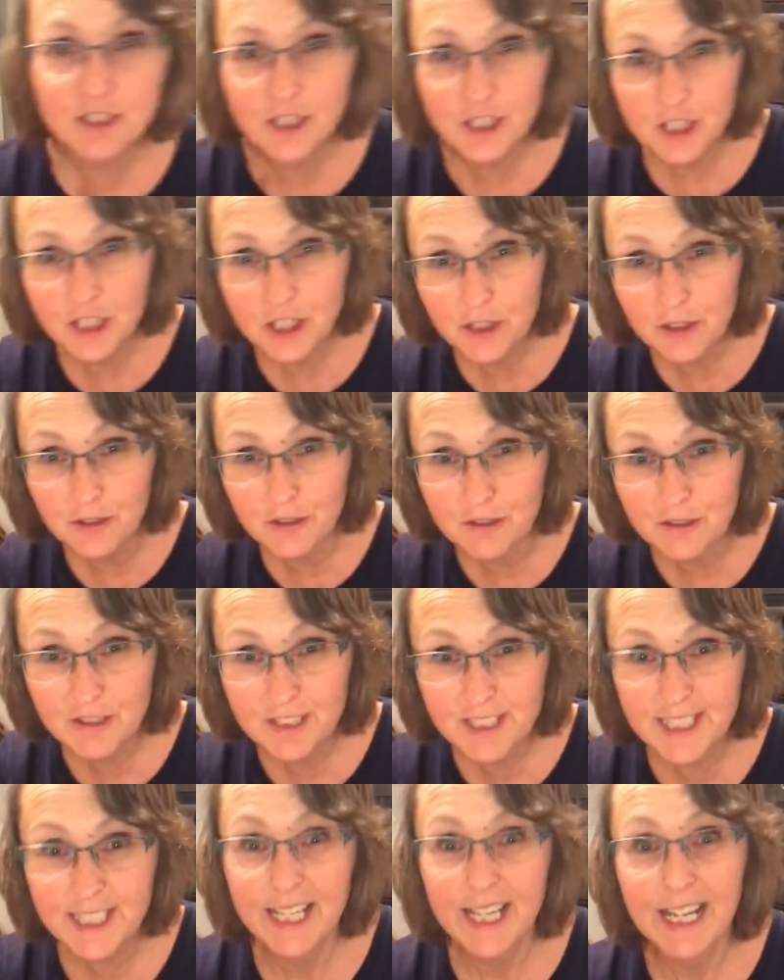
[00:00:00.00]
difference
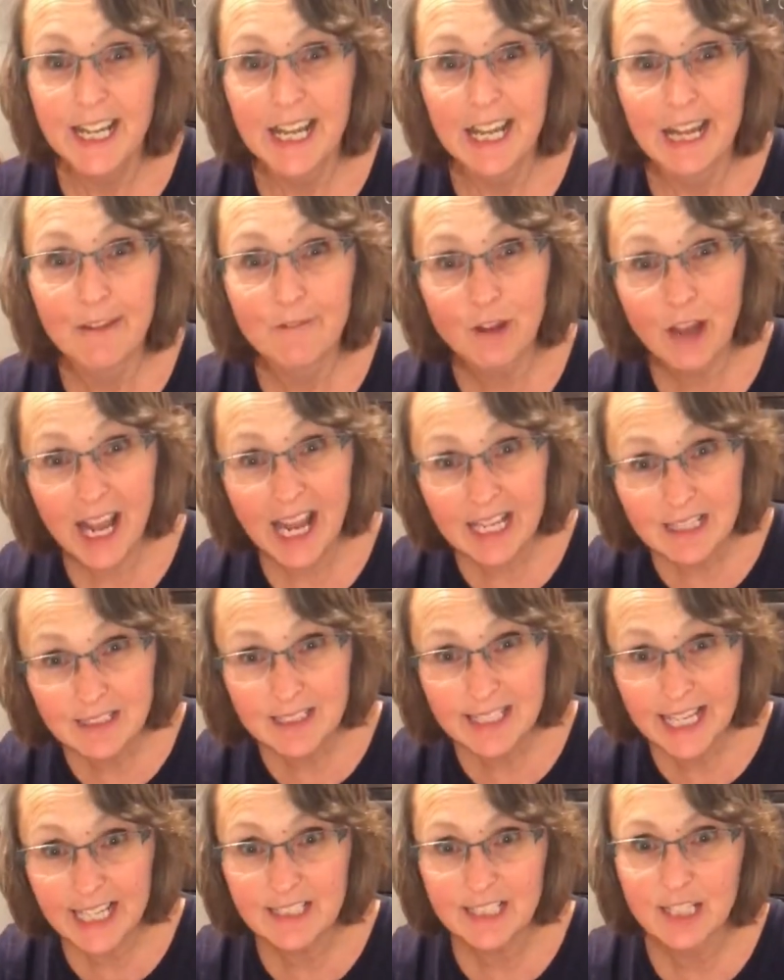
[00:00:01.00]
between the two, just the
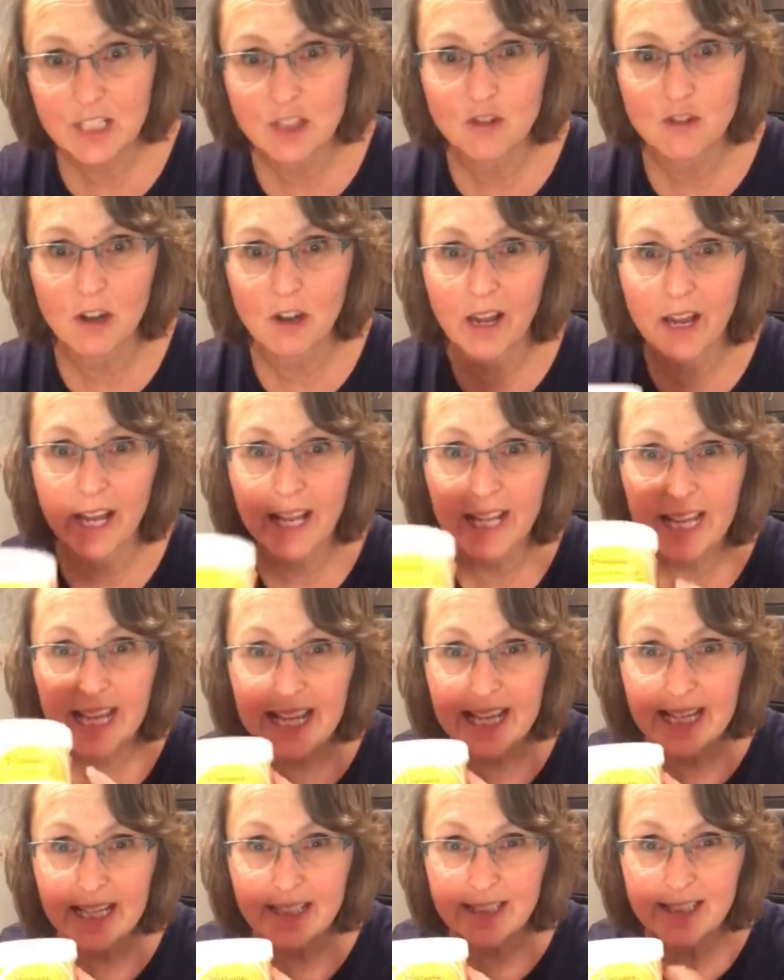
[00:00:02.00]
dullness on there, the
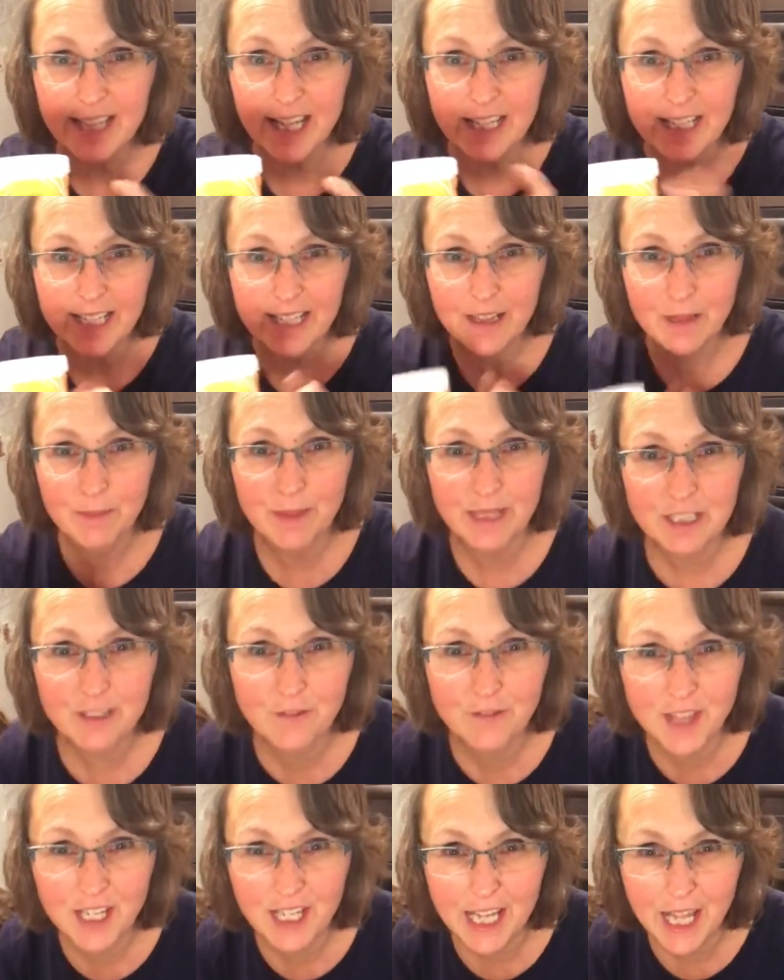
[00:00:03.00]
tea that's on it, and
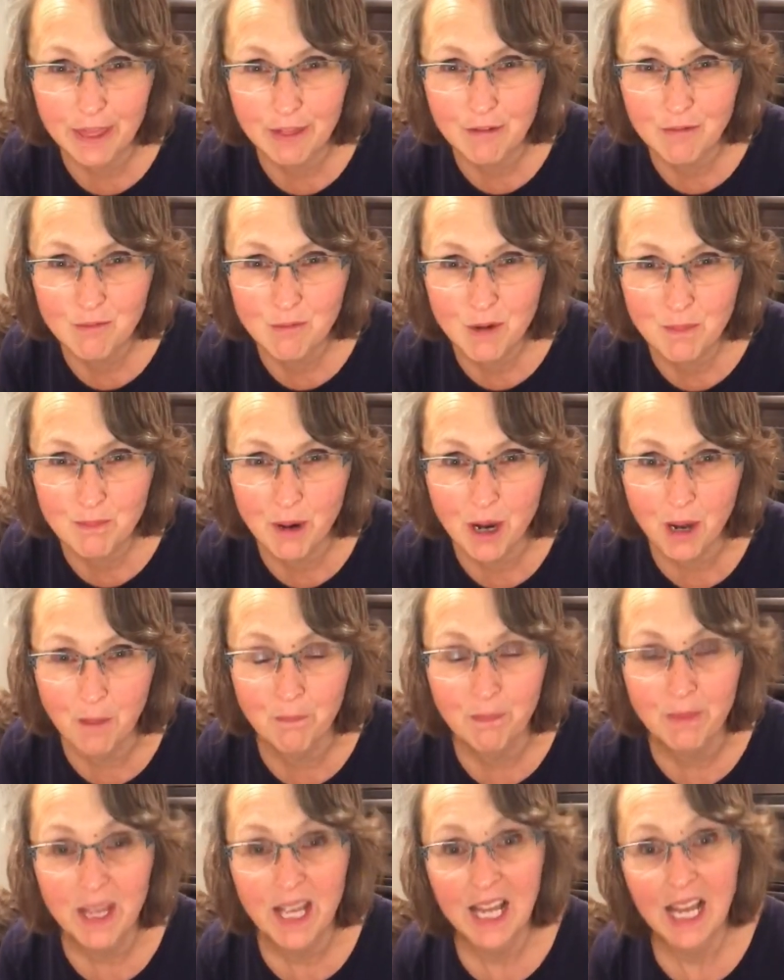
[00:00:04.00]
then nice and
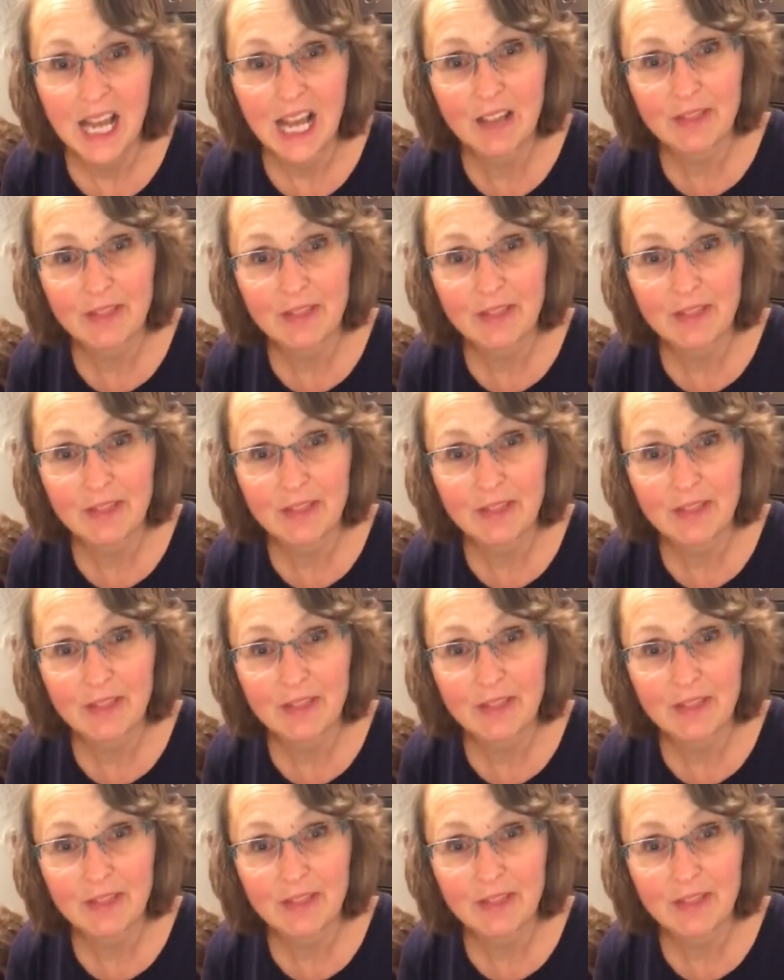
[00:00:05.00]
blingy